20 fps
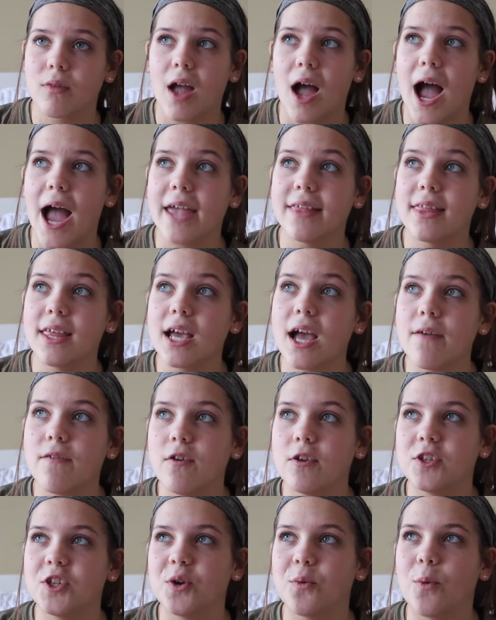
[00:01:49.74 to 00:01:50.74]
I think I've
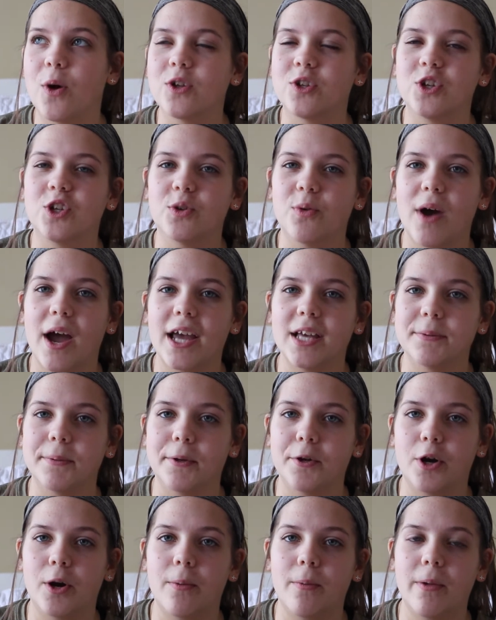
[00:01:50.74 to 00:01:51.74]
used it once or twice,
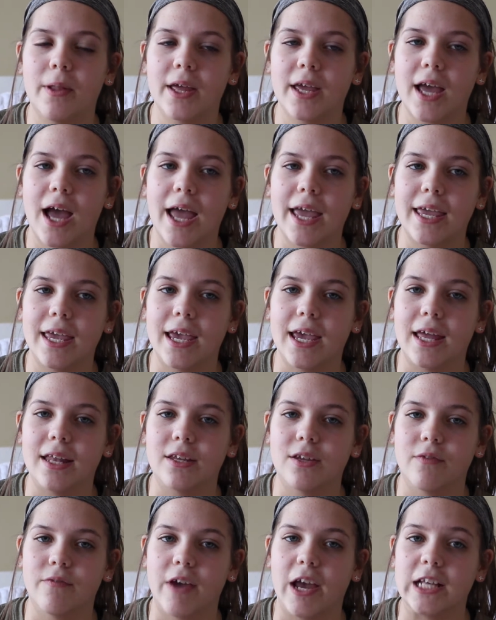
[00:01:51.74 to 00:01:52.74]
but normally I get
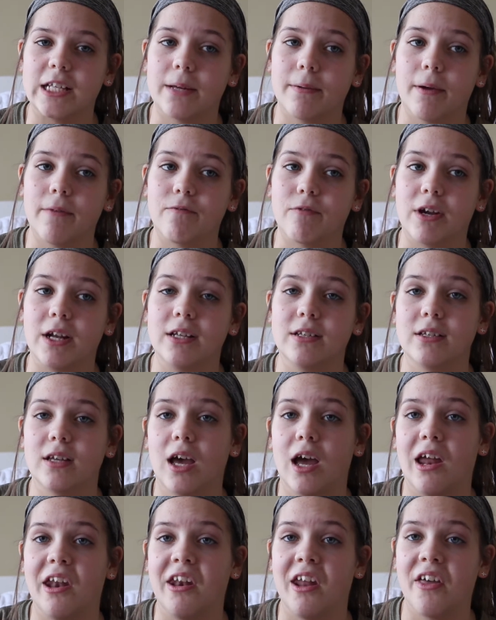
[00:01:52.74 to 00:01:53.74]
to FaceTime my friends
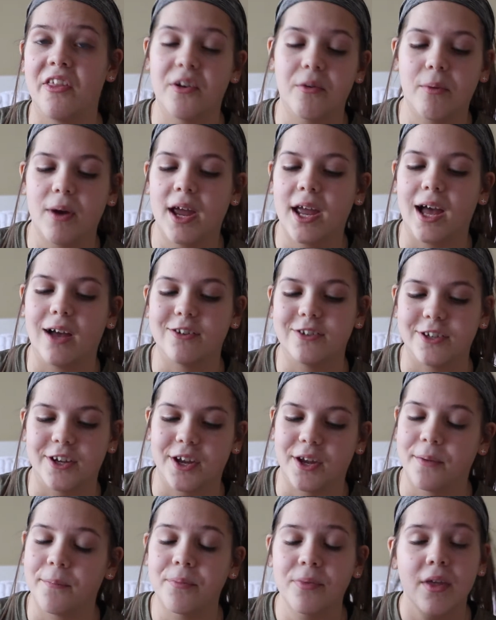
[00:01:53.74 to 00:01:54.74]
another way. I'll show
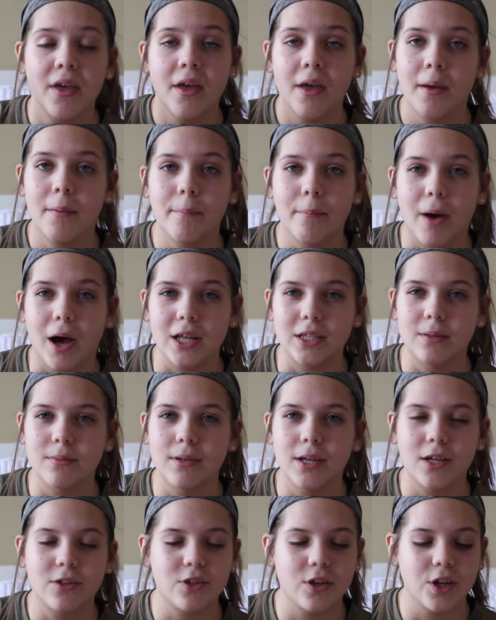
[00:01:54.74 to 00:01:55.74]
you.
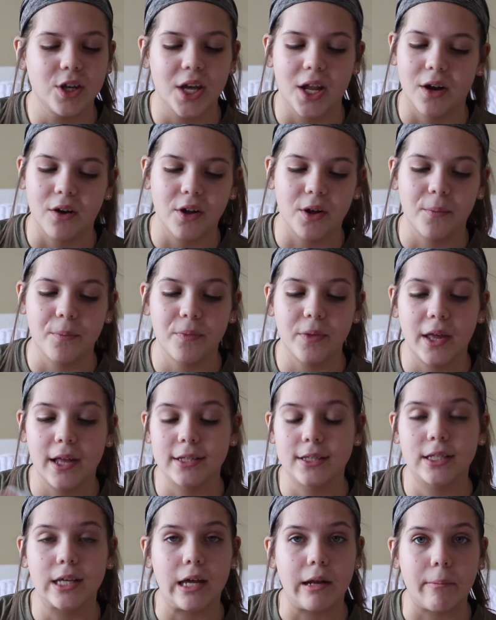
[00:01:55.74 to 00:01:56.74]
Possibly I'll show you. I don't know.
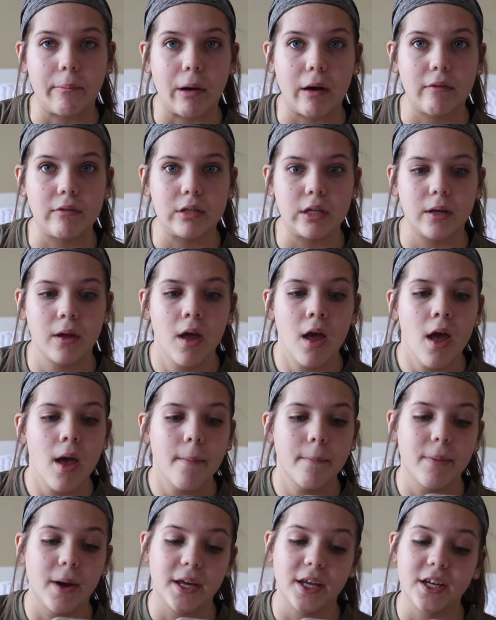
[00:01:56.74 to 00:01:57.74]
It's kind of promising.
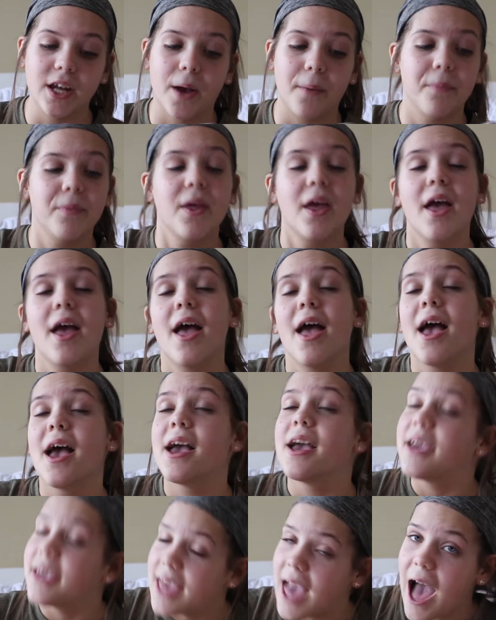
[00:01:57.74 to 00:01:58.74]
But
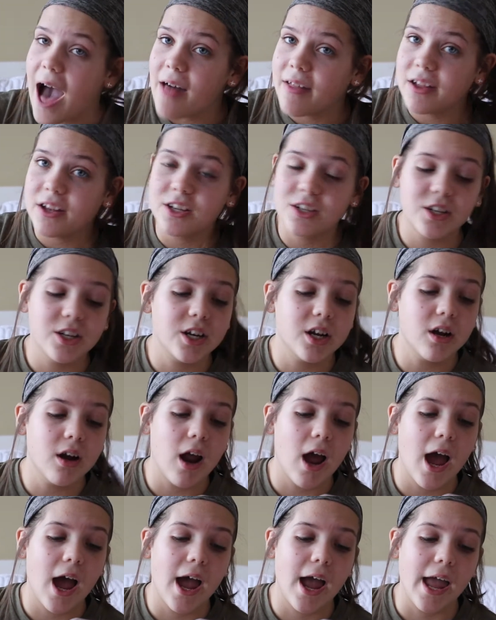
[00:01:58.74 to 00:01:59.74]
calendar
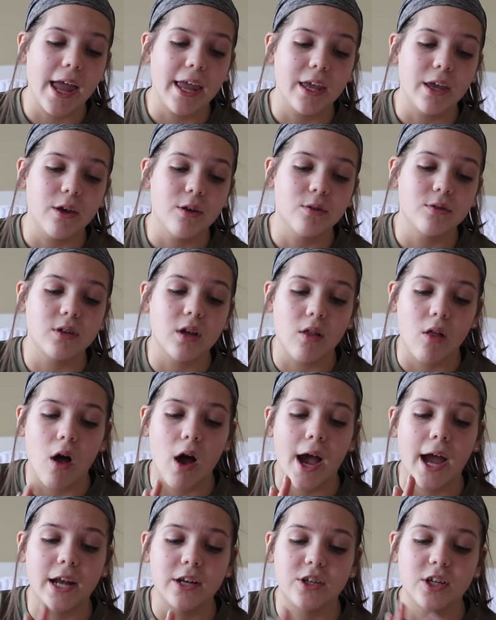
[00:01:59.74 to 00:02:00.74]
I use a
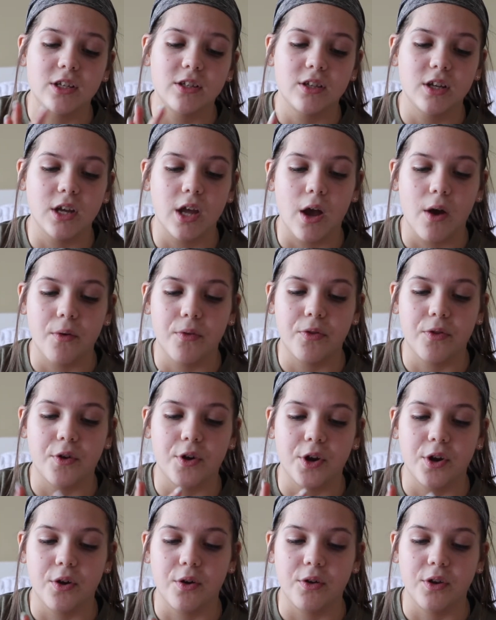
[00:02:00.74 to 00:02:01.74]
lot just to go
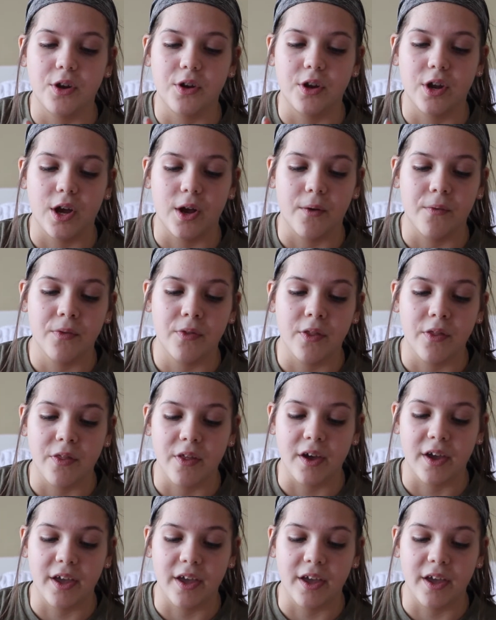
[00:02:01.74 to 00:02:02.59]
through, the